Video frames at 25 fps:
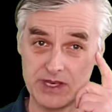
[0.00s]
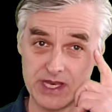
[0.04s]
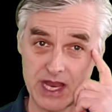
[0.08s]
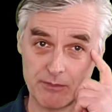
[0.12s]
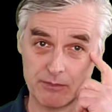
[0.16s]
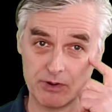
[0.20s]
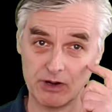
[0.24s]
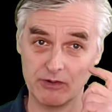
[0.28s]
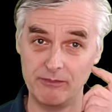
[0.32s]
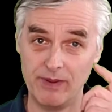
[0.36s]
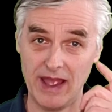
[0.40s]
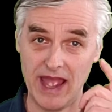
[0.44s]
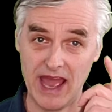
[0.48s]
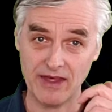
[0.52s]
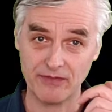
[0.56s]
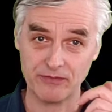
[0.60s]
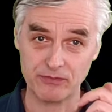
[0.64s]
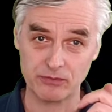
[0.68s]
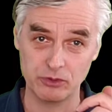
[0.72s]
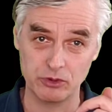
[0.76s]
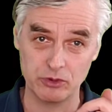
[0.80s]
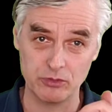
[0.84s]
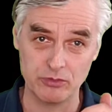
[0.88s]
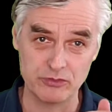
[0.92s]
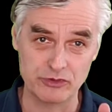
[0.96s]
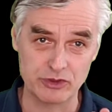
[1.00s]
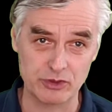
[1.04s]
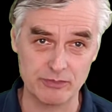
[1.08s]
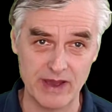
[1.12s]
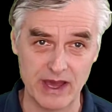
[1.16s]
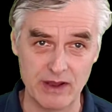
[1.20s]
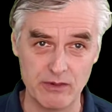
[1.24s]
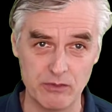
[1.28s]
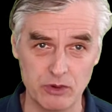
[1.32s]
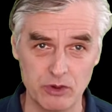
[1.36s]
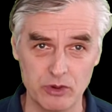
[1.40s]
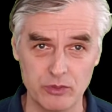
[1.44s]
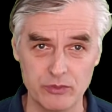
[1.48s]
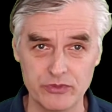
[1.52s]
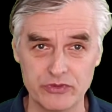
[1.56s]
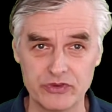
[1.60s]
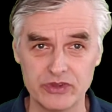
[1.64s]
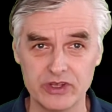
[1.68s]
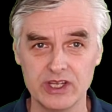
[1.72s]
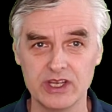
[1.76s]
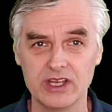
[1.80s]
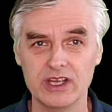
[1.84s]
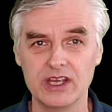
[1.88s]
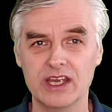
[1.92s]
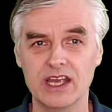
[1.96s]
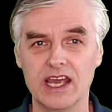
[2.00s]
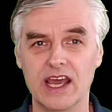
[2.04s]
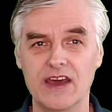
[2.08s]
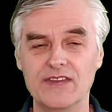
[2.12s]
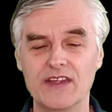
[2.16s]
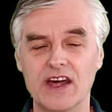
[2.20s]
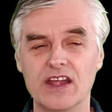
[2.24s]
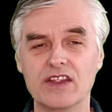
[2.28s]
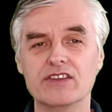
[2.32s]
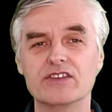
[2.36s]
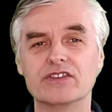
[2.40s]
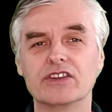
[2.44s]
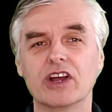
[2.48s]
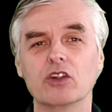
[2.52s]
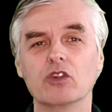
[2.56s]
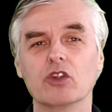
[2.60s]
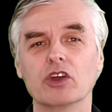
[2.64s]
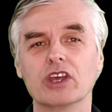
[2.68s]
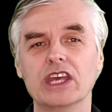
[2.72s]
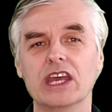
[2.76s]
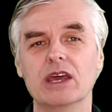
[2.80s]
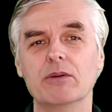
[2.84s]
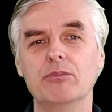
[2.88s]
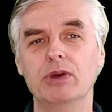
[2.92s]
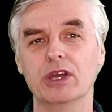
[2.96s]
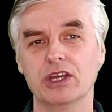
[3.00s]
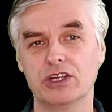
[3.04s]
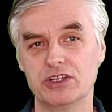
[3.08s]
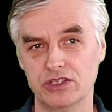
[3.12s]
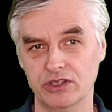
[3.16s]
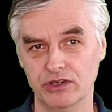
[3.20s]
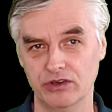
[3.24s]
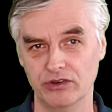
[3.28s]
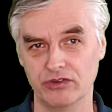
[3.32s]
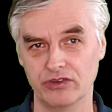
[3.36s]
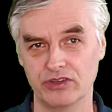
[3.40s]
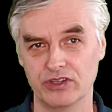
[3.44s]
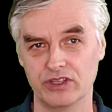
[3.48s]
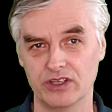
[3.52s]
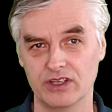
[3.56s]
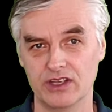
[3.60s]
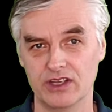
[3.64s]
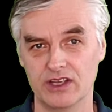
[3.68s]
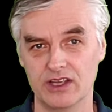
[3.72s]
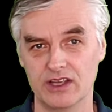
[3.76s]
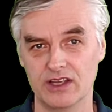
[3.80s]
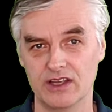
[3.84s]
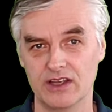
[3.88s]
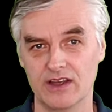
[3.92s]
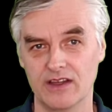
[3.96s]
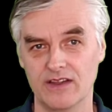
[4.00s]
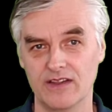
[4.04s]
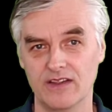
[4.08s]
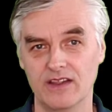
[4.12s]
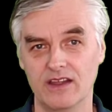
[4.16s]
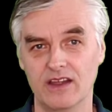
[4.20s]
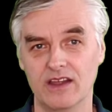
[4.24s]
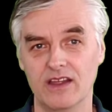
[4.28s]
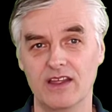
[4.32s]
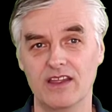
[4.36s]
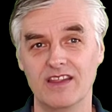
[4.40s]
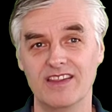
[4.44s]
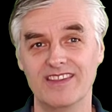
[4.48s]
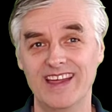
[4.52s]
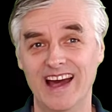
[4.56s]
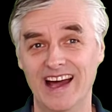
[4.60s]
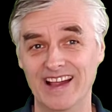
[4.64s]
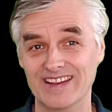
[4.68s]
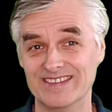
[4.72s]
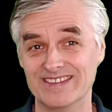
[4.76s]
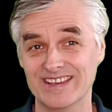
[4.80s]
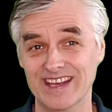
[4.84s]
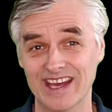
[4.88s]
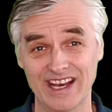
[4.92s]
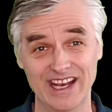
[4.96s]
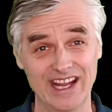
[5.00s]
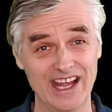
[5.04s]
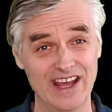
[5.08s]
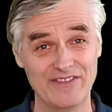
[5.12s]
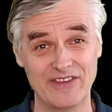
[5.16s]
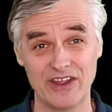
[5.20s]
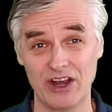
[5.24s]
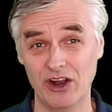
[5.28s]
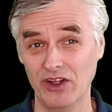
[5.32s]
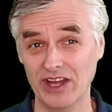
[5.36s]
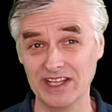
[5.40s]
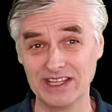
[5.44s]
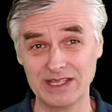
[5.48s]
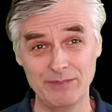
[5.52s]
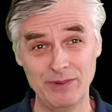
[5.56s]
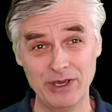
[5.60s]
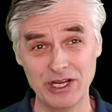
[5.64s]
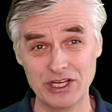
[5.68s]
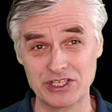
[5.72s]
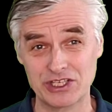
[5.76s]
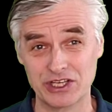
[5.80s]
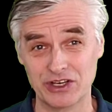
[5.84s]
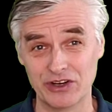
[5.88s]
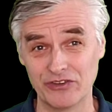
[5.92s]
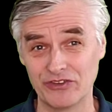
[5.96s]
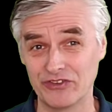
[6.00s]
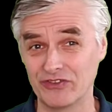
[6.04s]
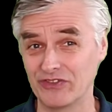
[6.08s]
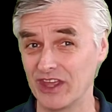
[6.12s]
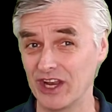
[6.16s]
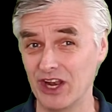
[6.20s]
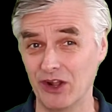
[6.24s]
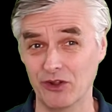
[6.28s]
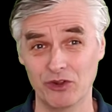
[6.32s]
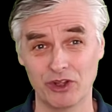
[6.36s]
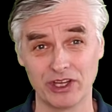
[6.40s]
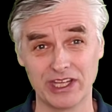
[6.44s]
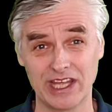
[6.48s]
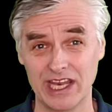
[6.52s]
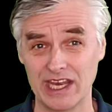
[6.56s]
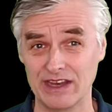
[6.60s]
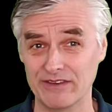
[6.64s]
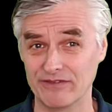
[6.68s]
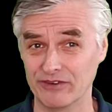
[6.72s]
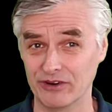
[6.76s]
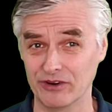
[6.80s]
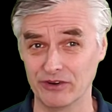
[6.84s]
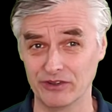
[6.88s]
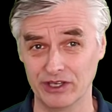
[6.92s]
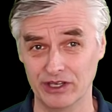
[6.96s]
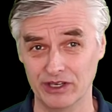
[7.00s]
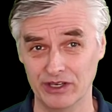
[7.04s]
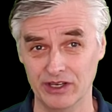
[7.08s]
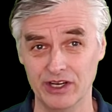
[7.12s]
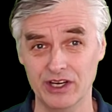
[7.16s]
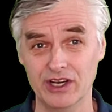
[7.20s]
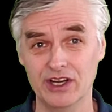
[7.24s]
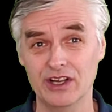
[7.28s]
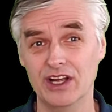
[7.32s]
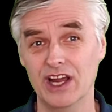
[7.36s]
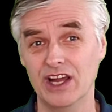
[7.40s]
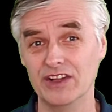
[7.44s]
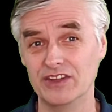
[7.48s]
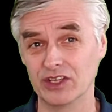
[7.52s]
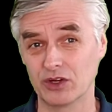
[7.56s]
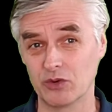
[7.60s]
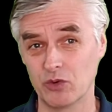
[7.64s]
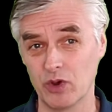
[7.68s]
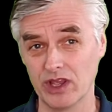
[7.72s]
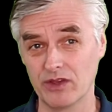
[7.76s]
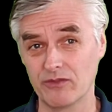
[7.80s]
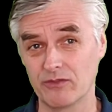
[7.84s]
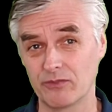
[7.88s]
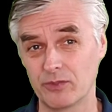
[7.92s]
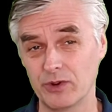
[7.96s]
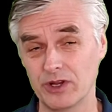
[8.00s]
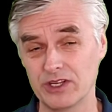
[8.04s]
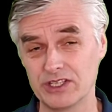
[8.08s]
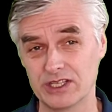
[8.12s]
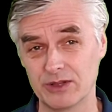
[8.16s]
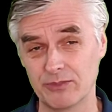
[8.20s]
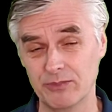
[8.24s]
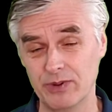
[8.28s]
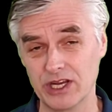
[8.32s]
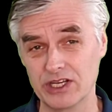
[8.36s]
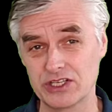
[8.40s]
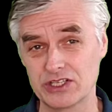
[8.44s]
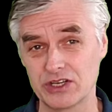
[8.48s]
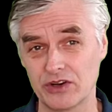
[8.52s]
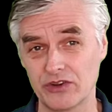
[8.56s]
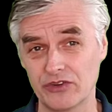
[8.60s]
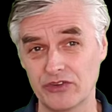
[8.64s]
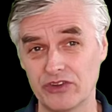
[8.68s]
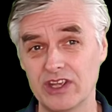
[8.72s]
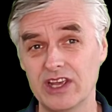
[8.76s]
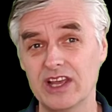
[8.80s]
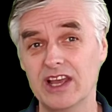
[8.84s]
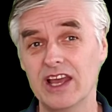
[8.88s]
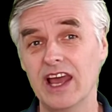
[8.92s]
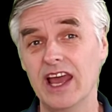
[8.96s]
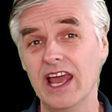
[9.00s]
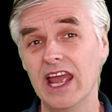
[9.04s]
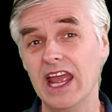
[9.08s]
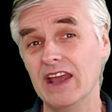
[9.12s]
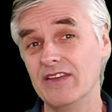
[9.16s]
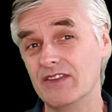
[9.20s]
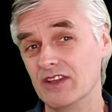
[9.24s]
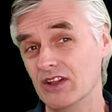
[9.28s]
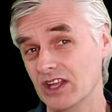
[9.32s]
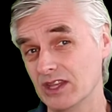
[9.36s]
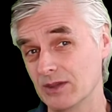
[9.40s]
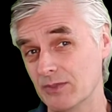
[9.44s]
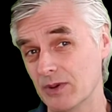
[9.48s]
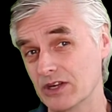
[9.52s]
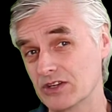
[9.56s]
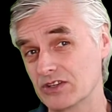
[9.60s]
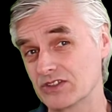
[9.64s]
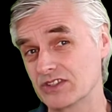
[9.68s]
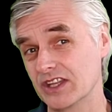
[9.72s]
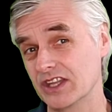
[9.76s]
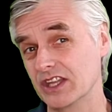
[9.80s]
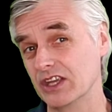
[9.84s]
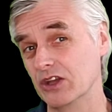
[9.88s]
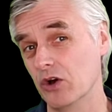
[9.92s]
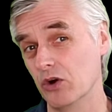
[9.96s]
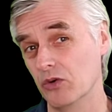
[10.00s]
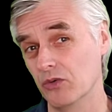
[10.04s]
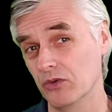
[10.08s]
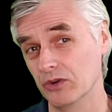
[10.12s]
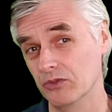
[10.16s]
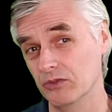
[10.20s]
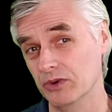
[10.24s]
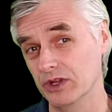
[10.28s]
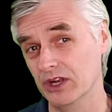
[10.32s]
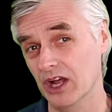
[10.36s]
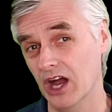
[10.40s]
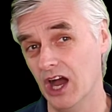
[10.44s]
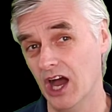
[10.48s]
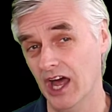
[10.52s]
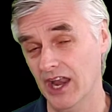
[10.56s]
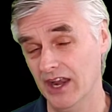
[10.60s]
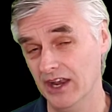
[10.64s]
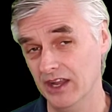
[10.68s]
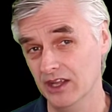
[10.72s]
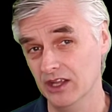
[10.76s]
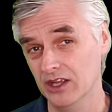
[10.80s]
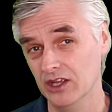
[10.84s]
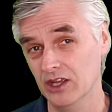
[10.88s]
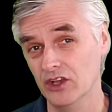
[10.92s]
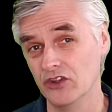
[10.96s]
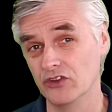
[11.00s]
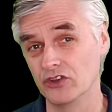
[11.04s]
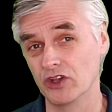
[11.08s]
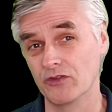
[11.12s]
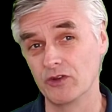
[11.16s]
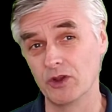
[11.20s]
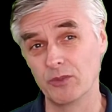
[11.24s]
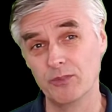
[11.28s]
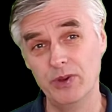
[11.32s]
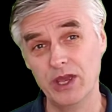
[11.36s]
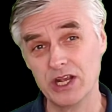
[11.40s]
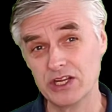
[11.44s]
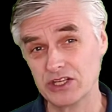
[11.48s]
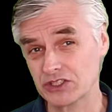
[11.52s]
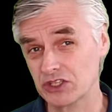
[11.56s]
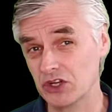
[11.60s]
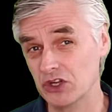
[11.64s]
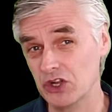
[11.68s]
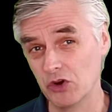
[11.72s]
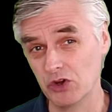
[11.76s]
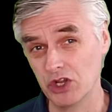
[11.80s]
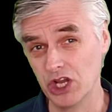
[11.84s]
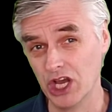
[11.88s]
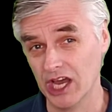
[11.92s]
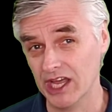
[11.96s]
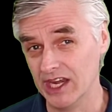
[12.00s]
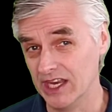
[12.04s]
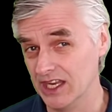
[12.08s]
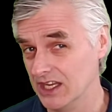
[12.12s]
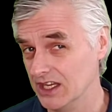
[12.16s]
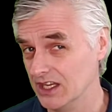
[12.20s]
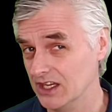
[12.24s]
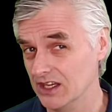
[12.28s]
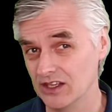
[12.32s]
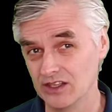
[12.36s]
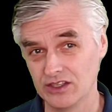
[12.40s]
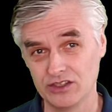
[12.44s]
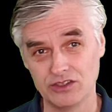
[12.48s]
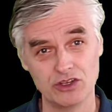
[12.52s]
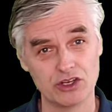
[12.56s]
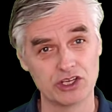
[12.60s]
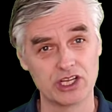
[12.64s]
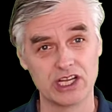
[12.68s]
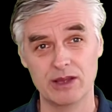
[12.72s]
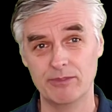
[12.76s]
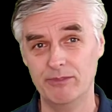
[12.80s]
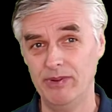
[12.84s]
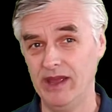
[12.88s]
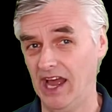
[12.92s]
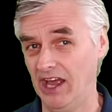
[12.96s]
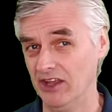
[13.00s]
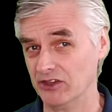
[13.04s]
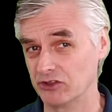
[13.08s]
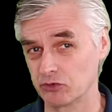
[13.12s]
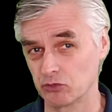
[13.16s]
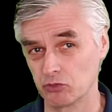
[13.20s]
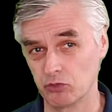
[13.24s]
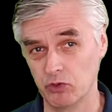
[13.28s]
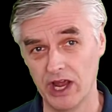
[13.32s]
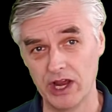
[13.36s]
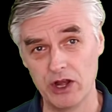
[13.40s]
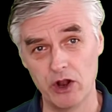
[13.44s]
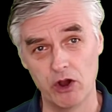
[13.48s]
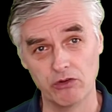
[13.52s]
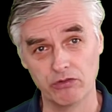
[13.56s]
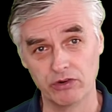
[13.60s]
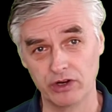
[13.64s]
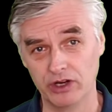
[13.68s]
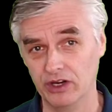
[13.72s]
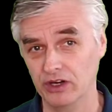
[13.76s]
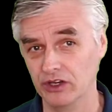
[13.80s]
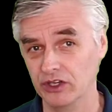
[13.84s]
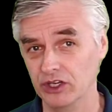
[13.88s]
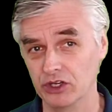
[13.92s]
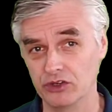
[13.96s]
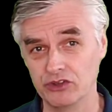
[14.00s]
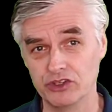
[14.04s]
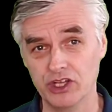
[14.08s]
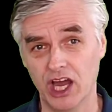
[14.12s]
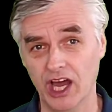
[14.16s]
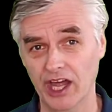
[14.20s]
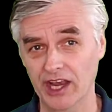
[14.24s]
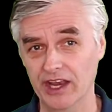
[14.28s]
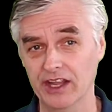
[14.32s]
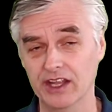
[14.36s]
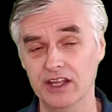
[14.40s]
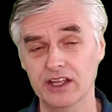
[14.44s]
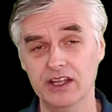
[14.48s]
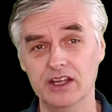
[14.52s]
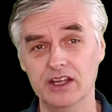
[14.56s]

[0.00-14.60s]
in number of bathrooms or bedrooms, and then start looking at pictures. That's it. If they don't like the pictures, they don't look any further. It's a quick read of the pictures. Hey, if they like the pictures, then they go and read on. So if your pictures are no good, you're gonna get passed right over. You're done.